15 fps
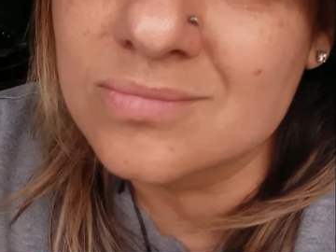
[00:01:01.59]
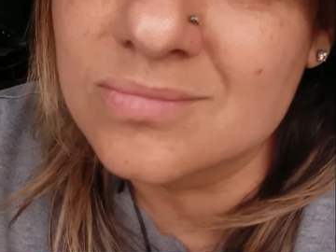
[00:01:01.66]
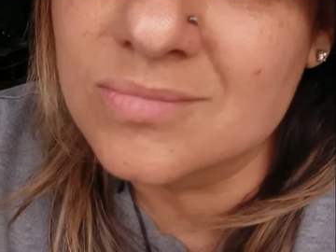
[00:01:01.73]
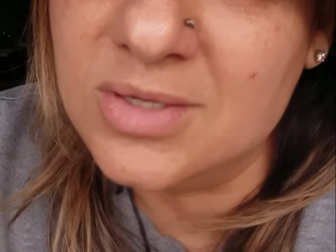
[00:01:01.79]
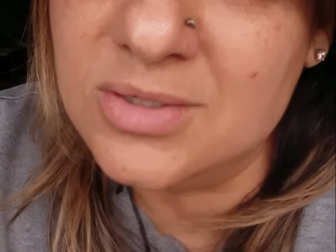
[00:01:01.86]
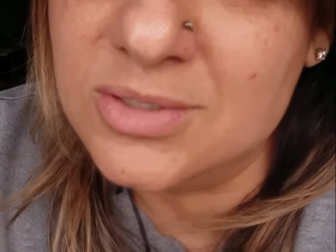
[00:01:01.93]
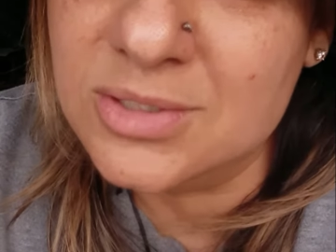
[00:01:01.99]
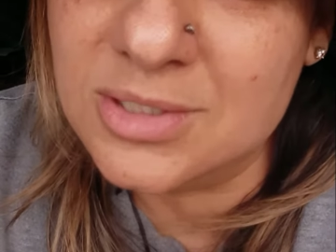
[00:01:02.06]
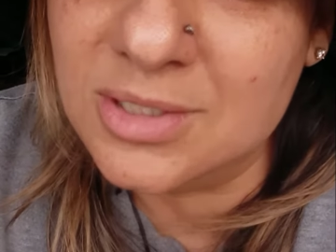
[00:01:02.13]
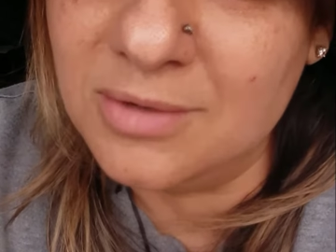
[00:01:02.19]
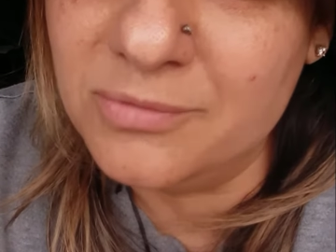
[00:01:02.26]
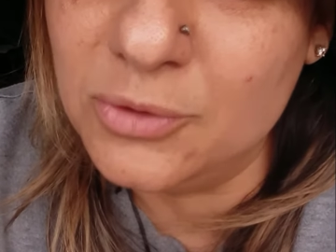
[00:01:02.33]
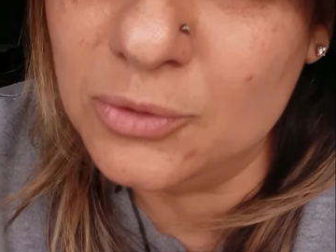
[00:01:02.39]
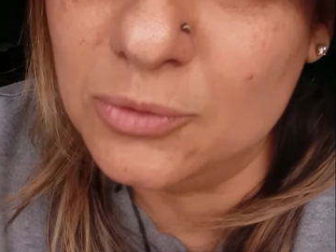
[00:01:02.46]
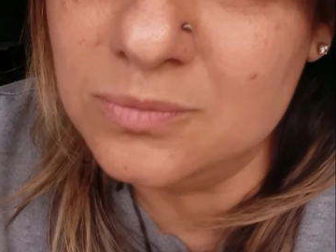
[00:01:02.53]
love
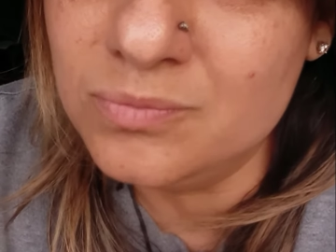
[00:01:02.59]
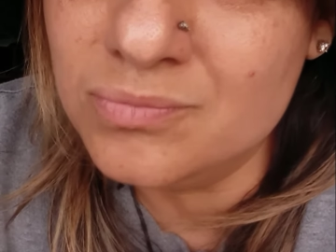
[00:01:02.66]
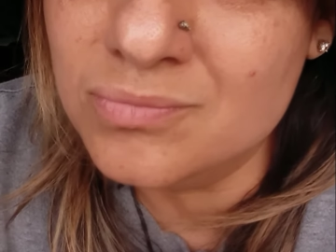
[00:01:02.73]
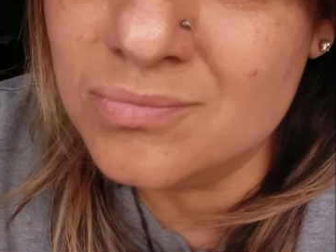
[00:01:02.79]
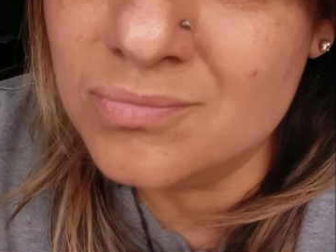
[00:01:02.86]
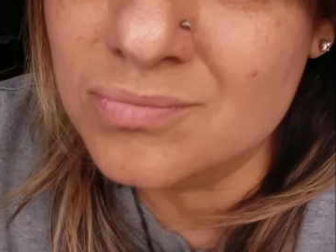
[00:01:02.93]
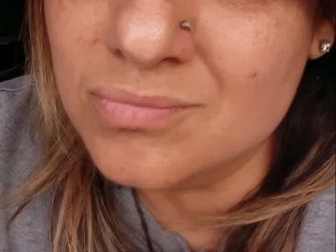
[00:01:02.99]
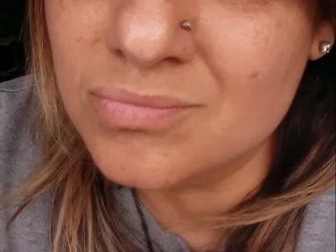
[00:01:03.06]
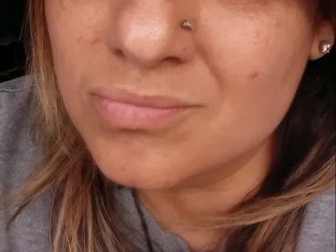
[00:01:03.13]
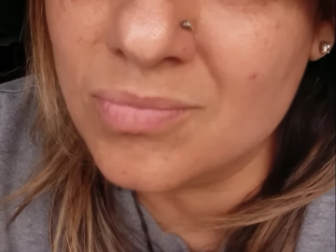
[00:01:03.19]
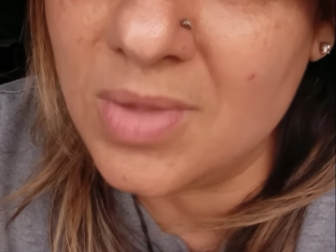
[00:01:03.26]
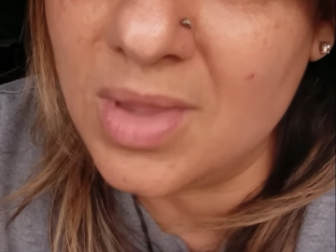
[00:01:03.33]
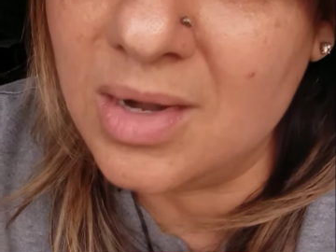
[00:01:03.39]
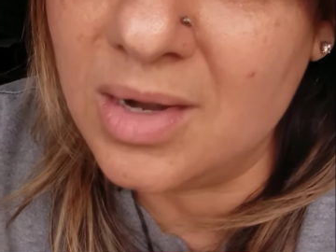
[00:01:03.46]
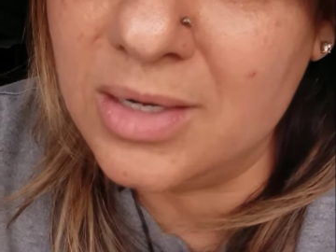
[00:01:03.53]
you,
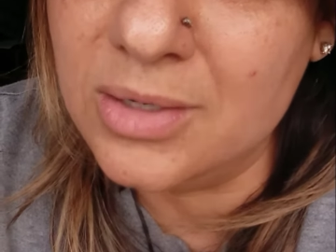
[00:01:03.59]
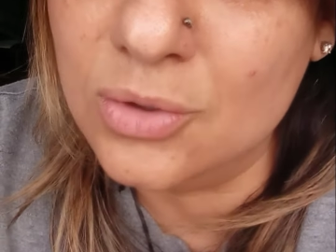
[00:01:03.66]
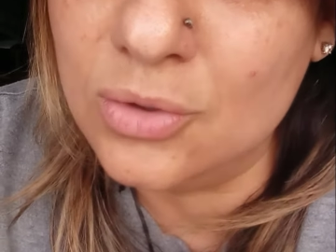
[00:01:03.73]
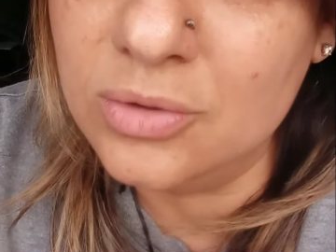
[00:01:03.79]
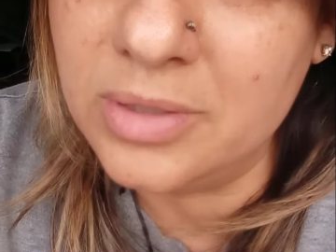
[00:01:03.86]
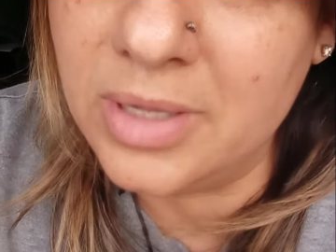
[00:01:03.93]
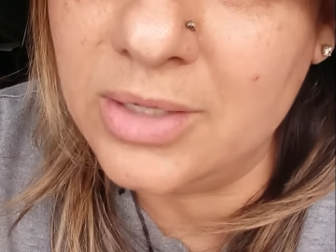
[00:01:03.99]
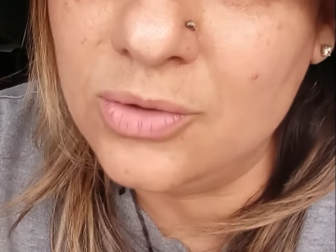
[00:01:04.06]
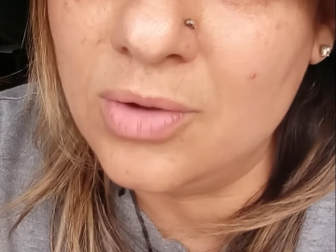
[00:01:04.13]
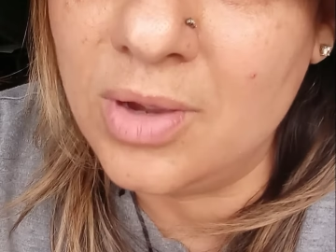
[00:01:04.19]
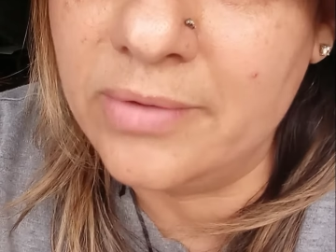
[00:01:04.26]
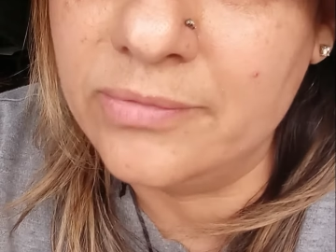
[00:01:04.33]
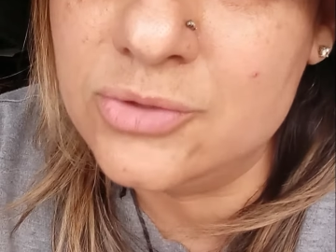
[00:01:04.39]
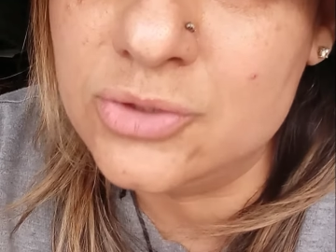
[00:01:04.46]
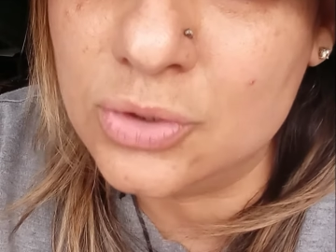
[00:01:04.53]
and I know that you
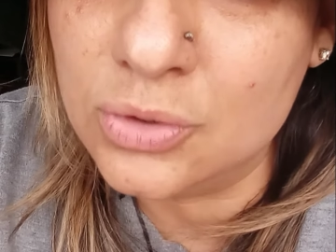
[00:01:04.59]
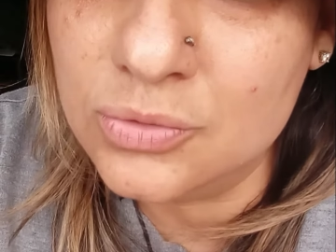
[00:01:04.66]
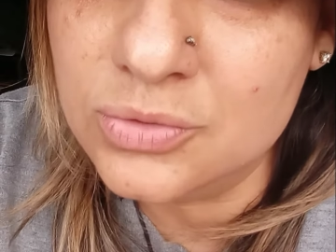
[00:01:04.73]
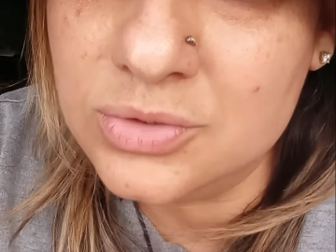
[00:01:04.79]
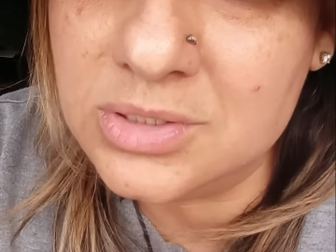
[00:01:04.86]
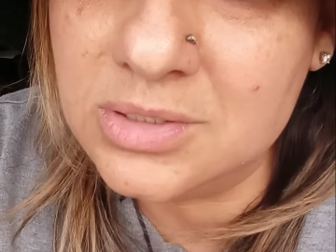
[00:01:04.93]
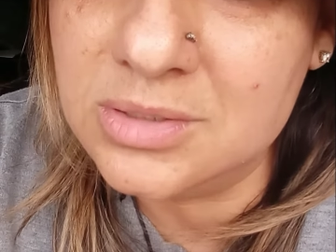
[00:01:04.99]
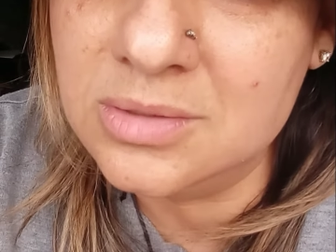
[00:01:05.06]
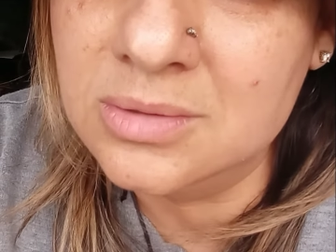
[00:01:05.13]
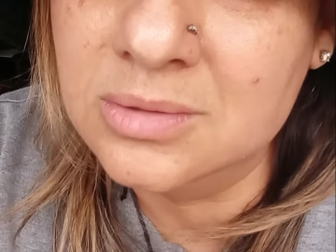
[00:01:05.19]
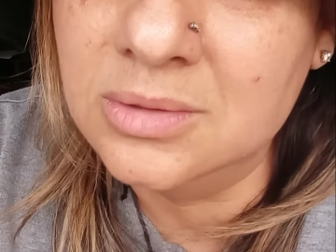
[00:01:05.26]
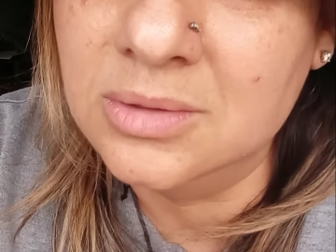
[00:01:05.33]
have chosen